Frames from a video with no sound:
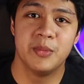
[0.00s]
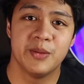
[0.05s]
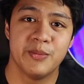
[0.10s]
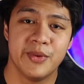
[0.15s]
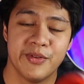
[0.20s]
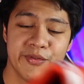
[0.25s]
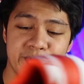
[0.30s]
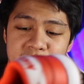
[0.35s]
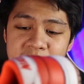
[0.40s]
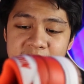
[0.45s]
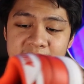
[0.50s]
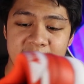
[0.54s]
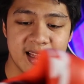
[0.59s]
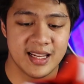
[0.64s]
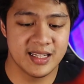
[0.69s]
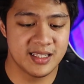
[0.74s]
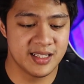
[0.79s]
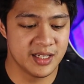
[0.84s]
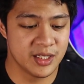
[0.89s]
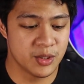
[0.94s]
but before that,
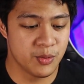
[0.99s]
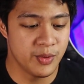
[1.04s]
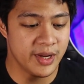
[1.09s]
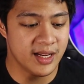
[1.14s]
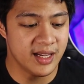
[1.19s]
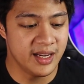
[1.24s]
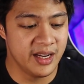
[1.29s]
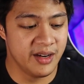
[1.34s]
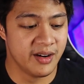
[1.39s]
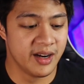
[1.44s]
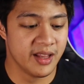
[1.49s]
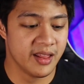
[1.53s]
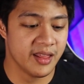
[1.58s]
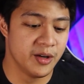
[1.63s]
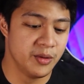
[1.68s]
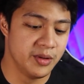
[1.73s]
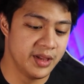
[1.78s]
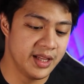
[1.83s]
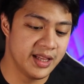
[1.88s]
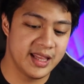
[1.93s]
let's just quickly run
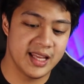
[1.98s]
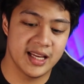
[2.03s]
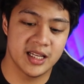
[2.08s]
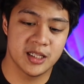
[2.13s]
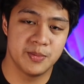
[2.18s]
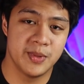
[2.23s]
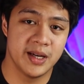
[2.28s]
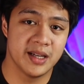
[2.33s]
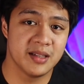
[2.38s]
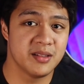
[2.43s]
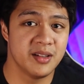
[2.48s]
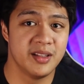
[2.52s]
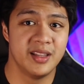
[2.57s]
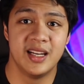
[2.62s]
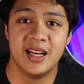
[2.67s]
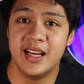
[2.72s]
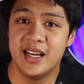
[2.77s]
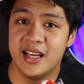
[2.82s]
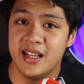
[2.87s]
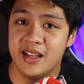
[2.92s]
through the tech specs on the
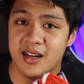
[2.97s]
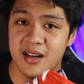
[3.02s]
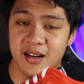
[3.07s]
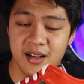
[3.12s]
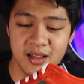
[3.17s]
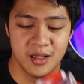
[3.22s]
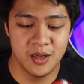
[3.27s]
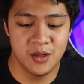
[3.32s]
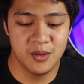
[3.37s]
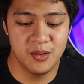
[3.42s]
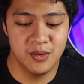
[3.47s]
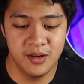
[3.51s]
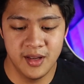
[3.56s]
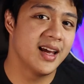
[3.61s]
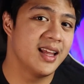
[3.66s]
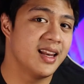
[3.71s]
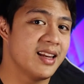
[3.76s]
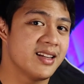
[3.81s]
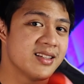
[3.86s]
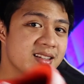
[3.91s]
Nike Dunk Low,
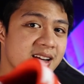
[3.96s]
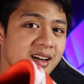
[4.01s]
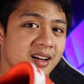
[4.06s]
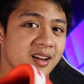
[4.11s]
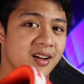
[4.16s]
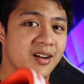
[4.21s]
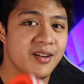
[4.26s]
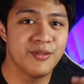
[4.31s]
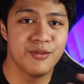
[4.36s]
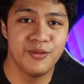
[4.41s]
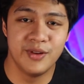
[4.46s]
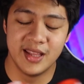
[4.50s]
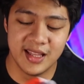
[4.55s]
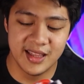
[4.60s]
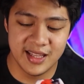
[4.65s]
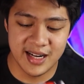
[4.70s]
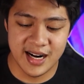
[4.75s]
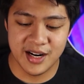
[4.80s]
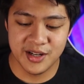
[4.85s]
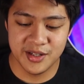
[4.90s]
and let's start off with the
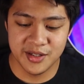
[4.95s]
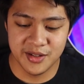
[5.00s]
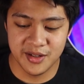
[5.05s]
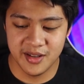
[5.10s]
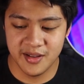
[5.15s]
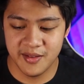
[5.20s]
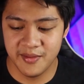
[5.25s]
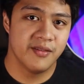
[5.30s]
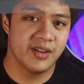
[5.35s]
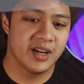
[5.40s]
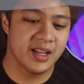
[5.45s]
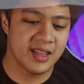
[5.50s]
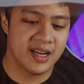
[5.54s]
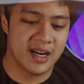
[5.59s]
traction. For the